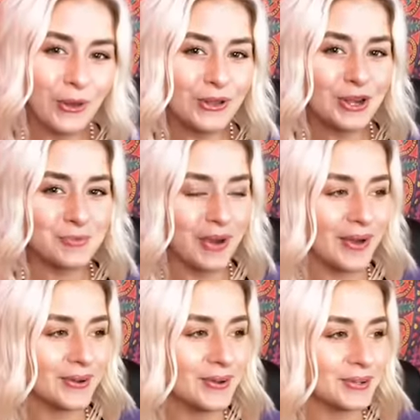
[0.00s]
roller
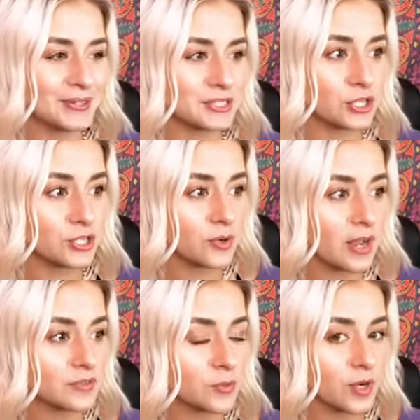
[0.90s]
bottles. So you don't
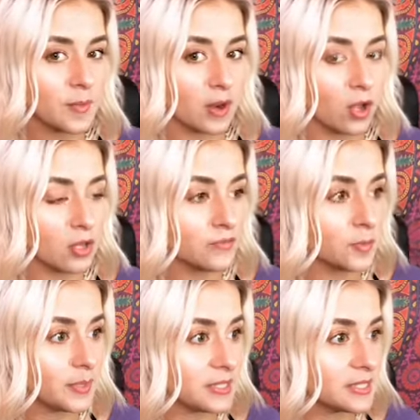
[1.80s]
have to worry about all of
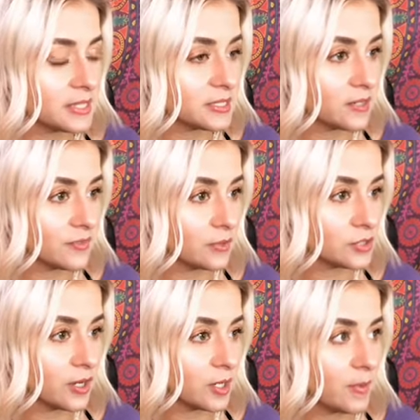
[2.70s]
the blending and stuff that I
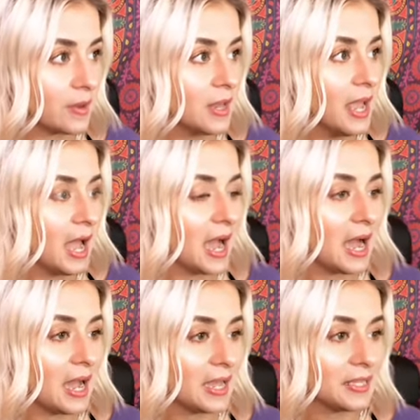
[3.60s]
was talking about.
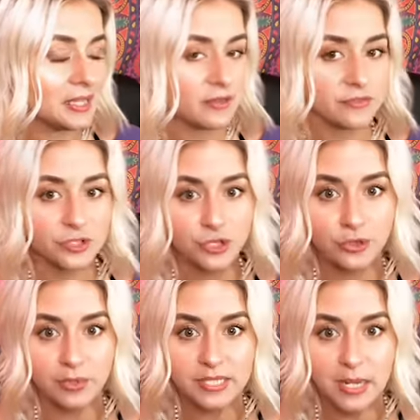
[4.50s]
I gift
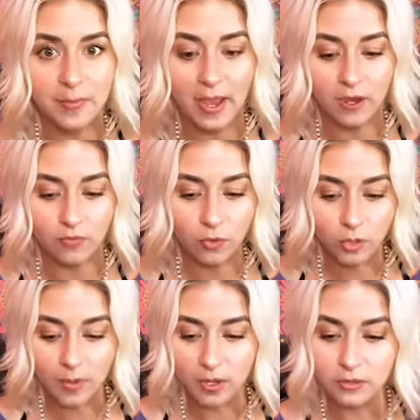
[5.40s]
you a 10 pack of
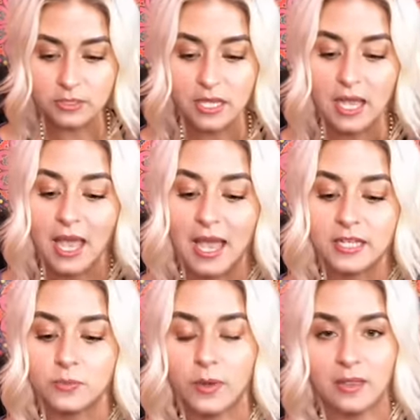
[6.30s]
roller bottles
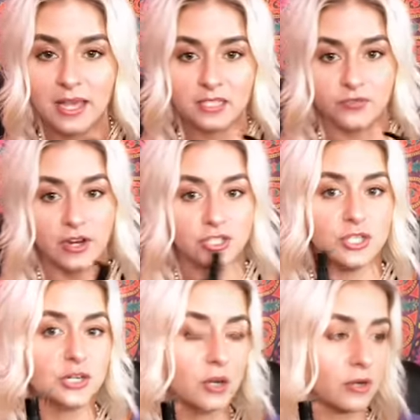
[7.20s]
as well as
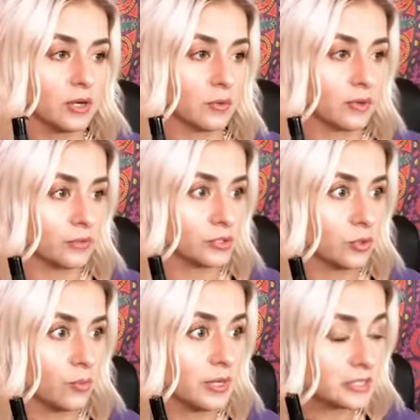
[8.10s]
fractionated coconut oil.
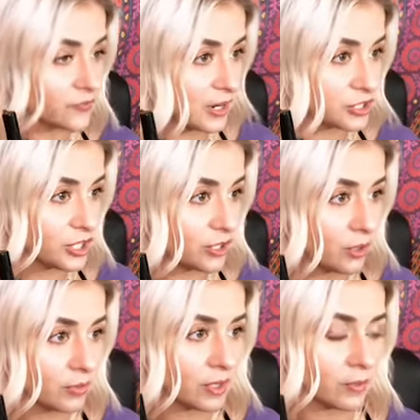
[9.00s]
So what is fractionated
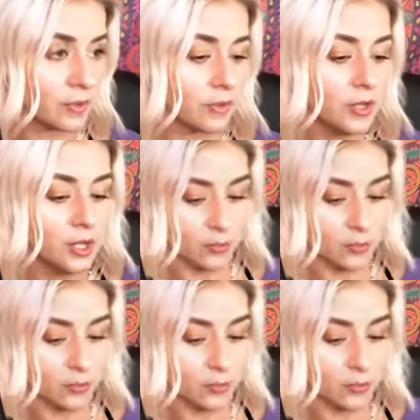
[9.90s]
coconut oil?